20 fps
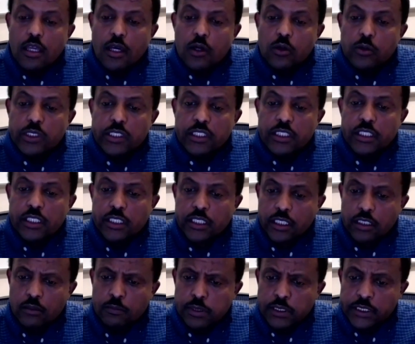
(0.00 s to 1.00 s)
We did a
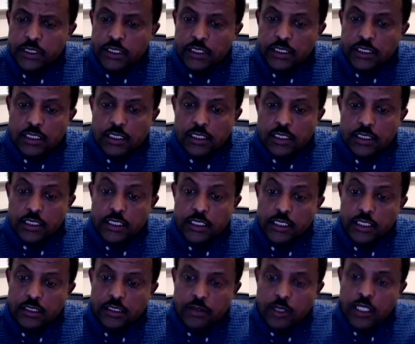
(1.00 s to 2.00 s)
completely
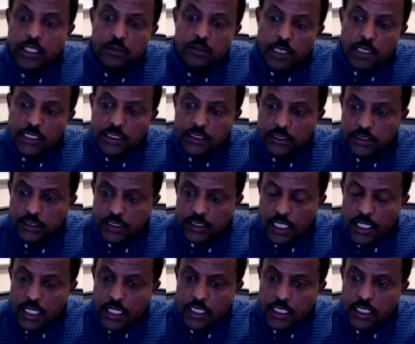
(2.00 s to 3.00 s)
randomized
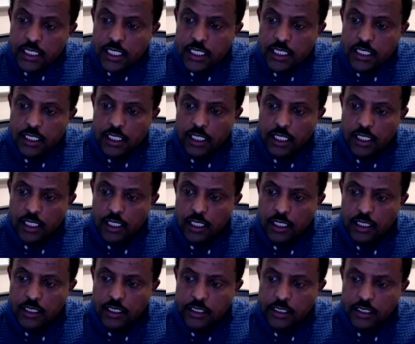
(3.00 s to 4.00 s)
design, uh,